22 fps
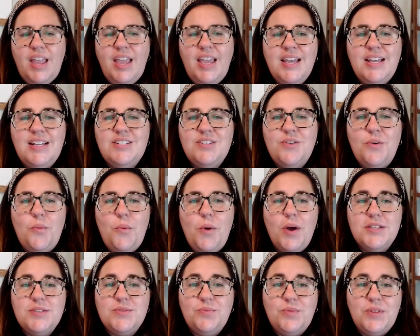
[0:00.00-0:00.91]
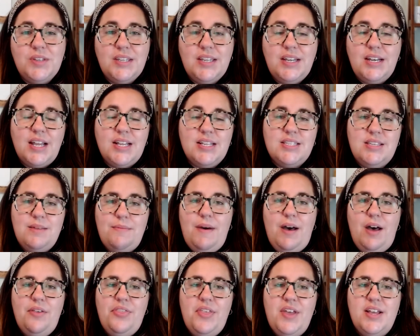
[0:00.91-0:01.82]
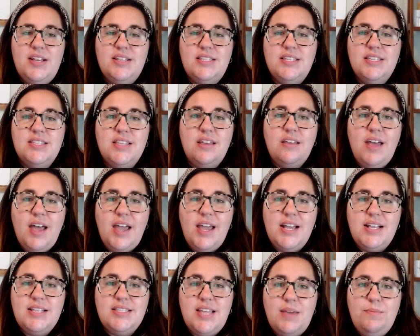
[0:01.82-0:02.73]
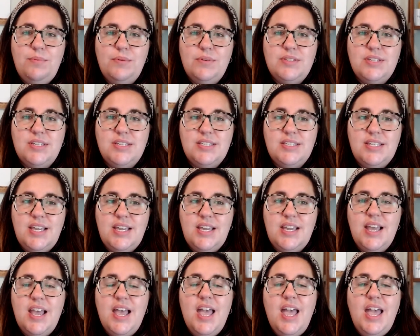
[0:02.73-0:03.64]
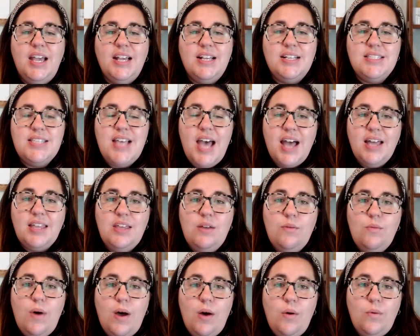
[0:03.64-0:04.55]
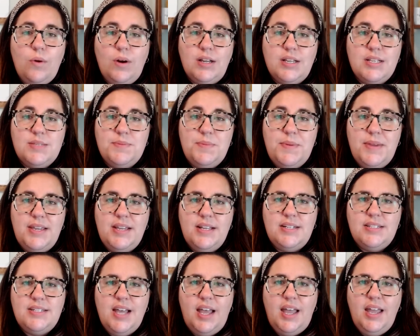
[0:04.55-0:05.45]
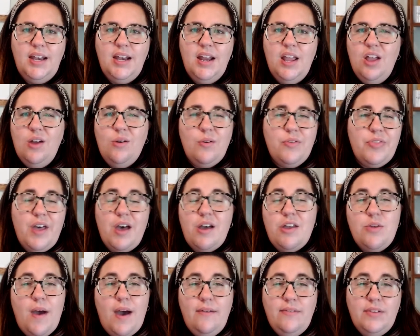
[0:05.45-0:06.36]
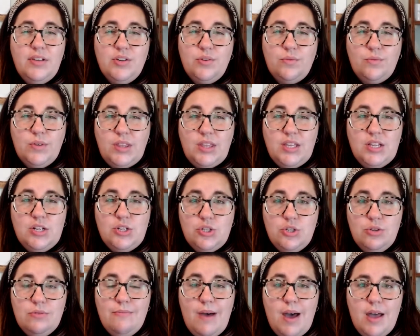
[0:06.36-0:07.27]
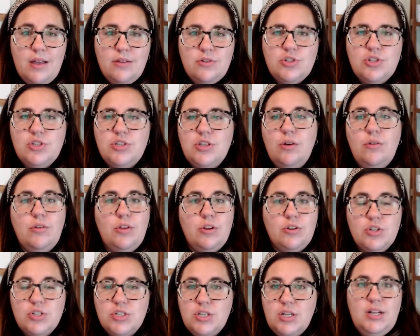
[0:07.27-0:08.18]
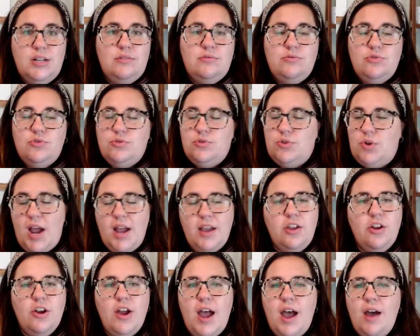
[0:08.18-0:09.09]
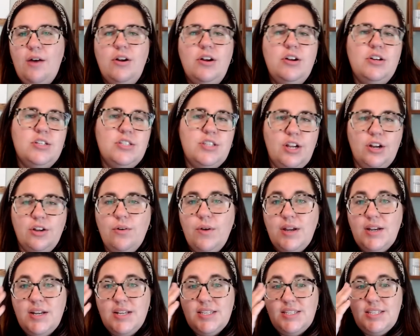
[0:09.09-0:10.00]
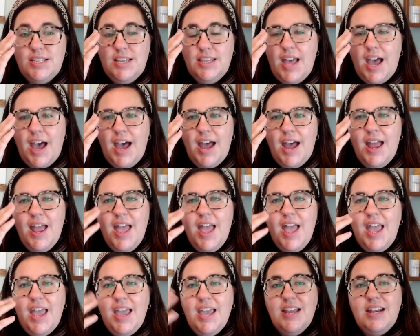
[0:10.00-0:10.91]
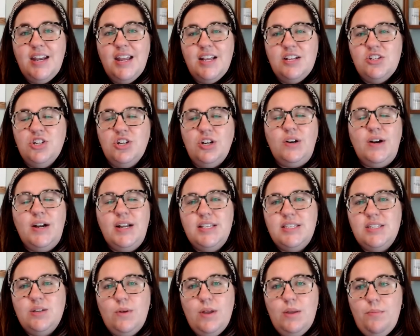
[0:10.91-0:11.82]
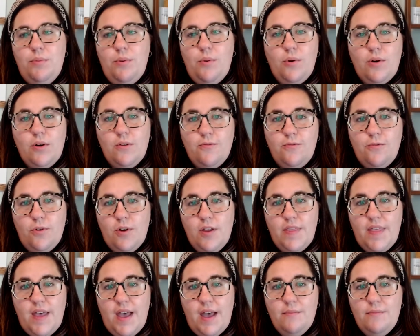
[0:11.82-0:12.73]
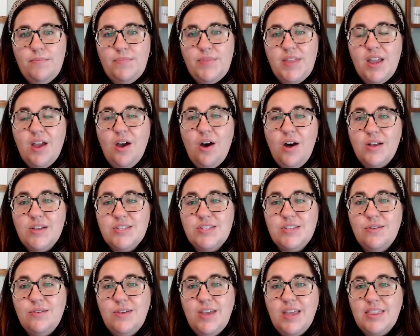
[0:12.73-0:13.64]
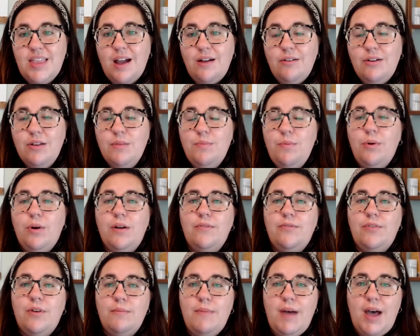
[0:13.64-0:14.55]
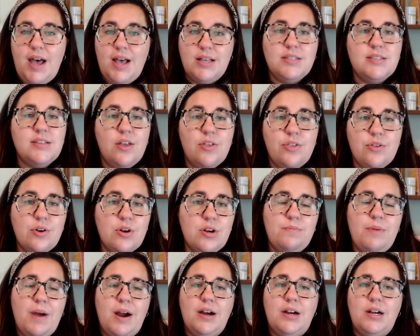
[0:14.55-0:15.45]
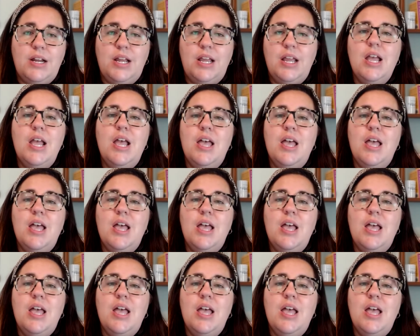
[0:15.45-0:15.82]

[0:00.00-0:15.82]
And what's really nice about this is the client's able to see exactly what work is being done without you having to really do much. So you're just going to track your hours. They're going to see that, and it generates a report for them. They also get that report from us, a third party,